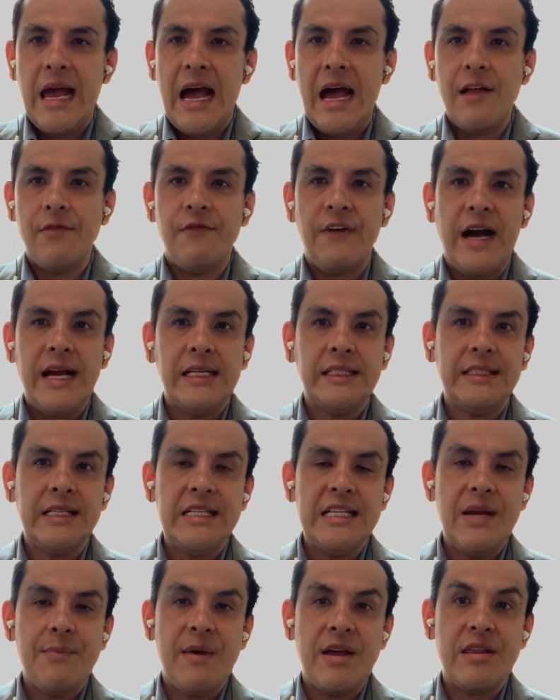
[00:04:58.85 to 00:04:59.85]

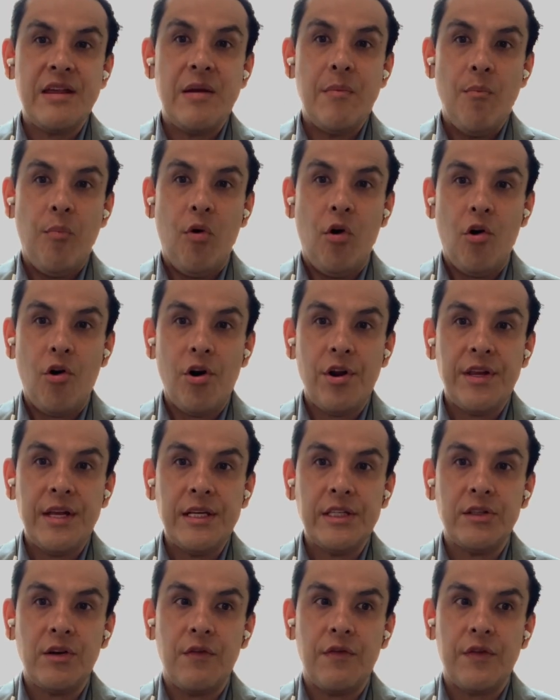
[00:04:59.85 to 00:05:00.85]
advising them on the
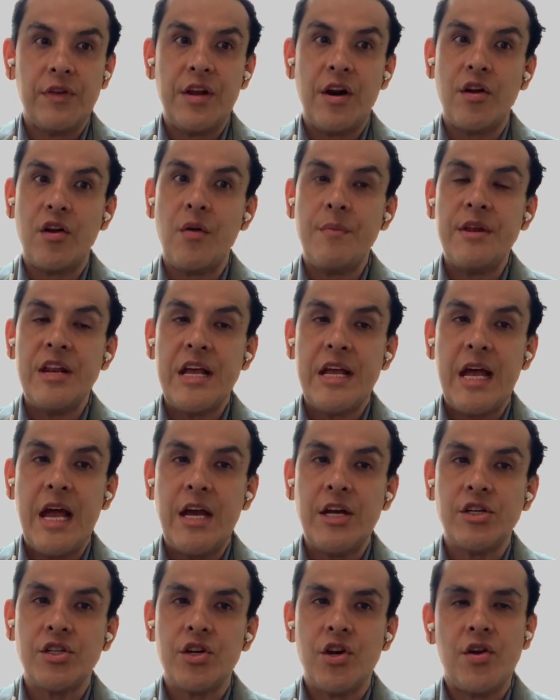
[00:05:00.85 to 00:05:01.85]
importance of their
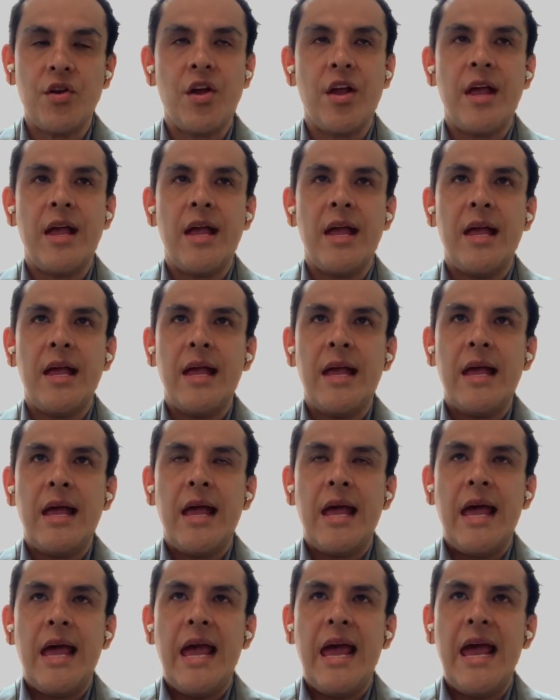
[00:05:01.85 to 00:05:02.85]
communication.
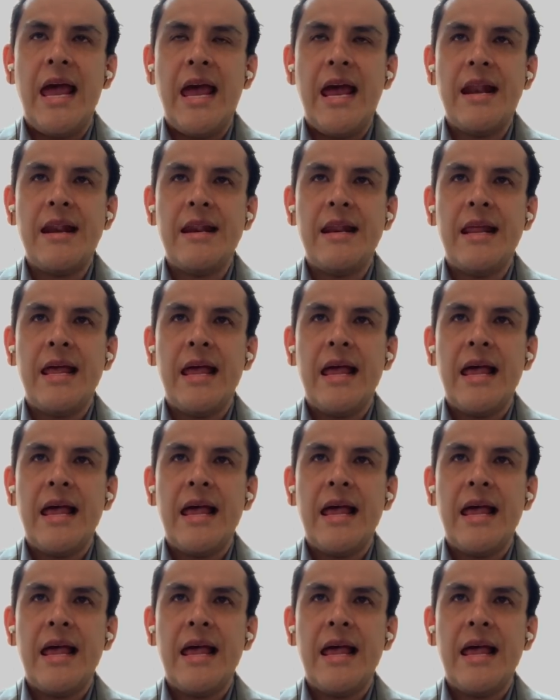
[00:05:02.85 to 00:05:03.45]
And